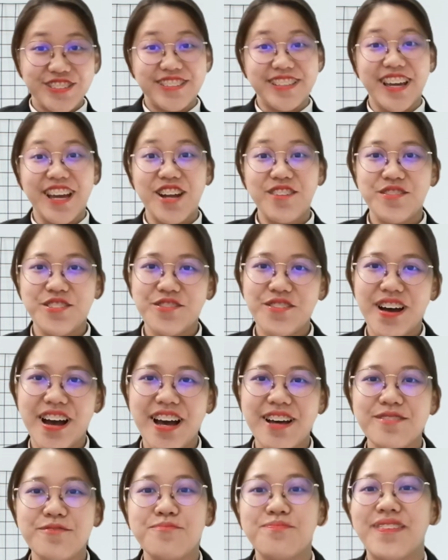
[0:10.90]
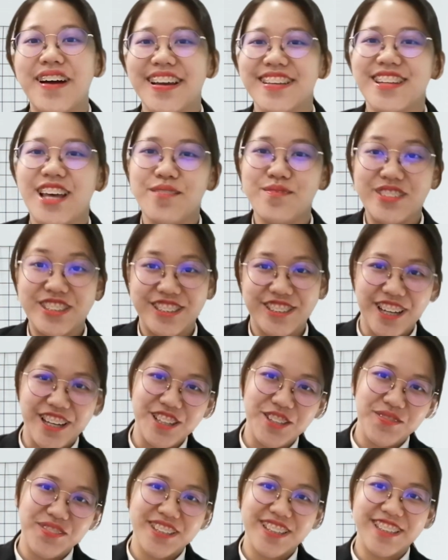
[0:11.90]
day everyone, my name is
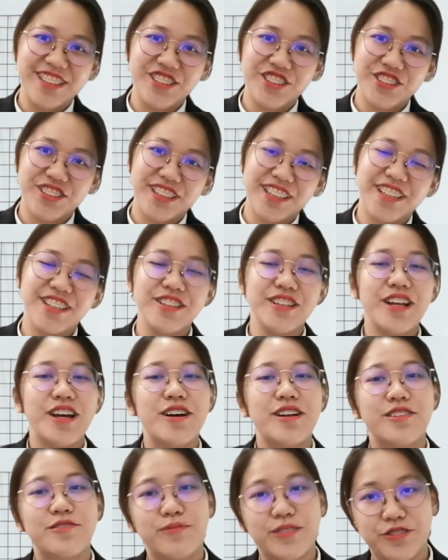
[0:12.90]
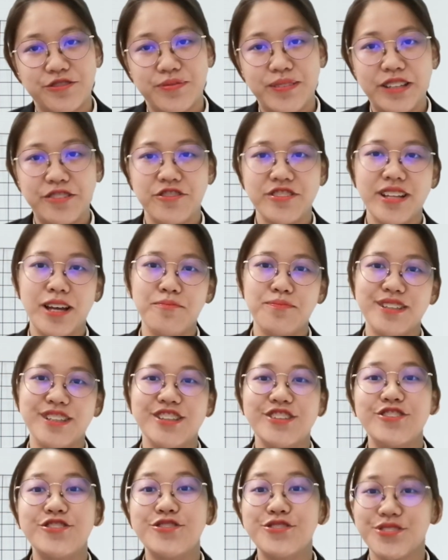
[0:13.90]
Janavi Lin Xing with metric
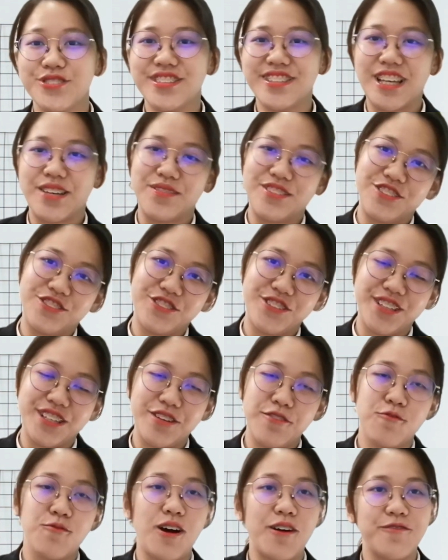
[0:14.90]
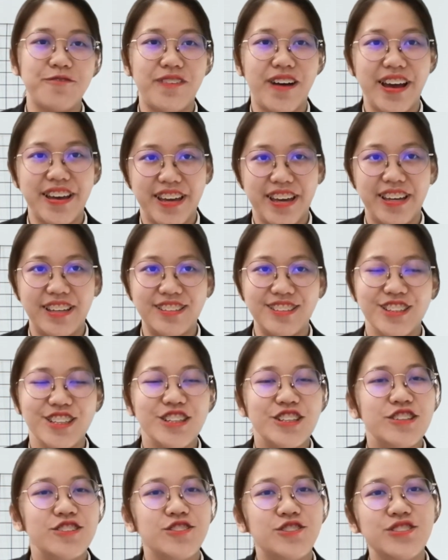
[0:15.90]
number
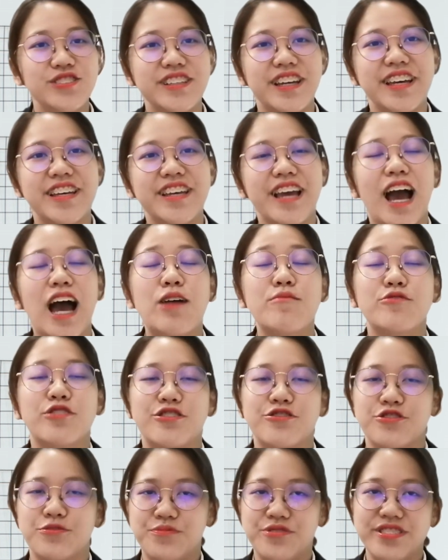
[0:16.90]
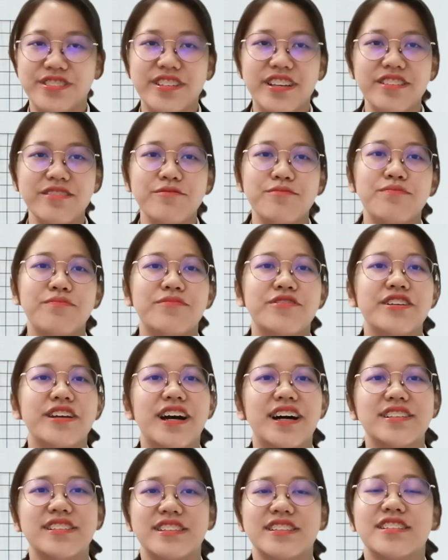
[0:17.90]
273158. Today I'm going to present
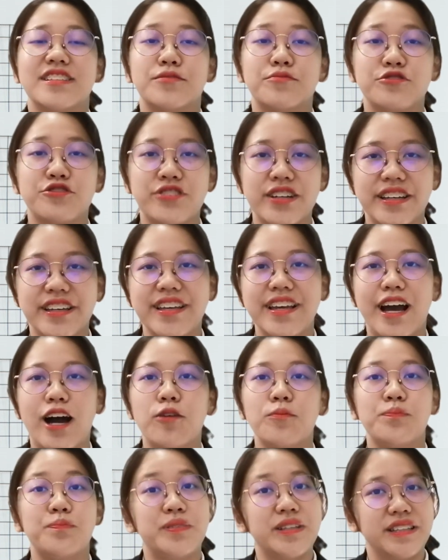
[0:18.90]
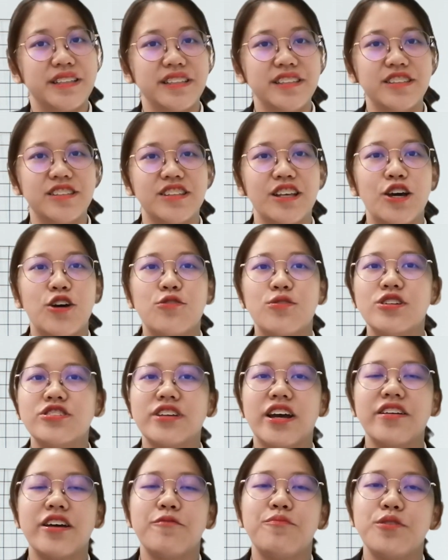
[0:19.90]
regarding the striking out pleadings which
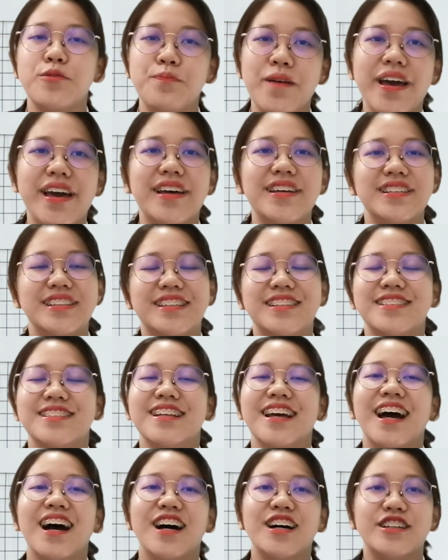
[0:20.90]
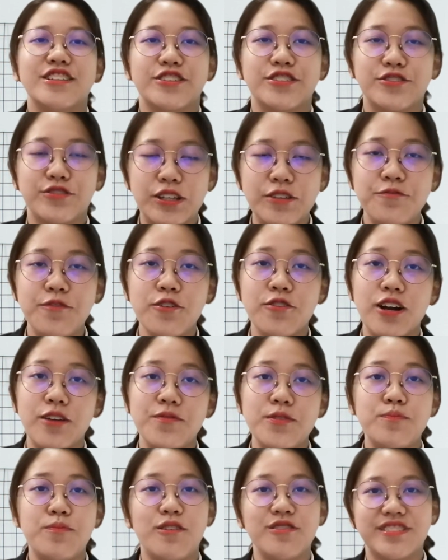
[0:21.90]
I have prepared in
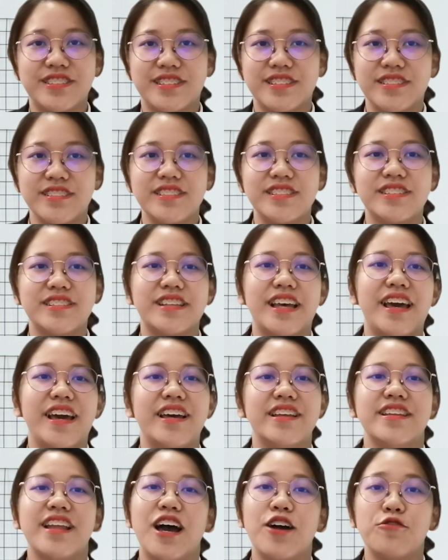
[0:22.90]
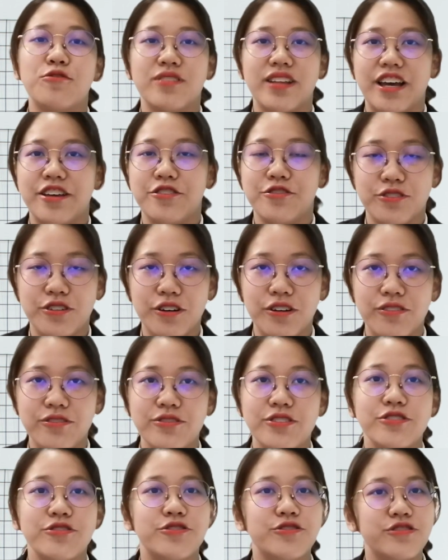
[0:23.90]
infographic posters, and I would like you
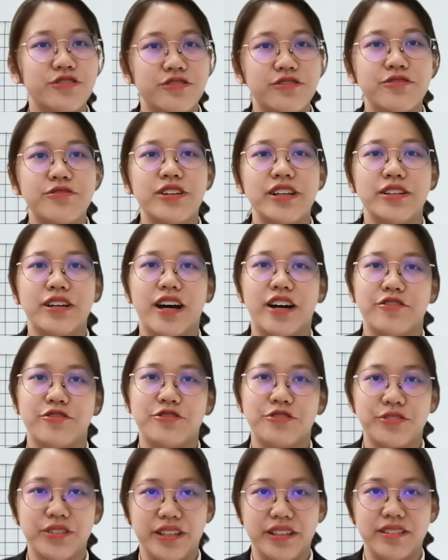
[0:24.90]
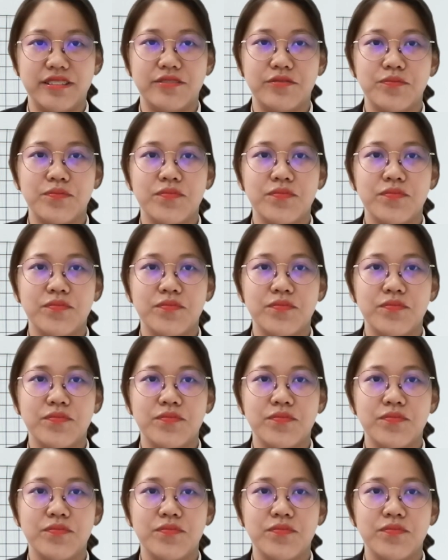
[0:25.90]
go just read through it.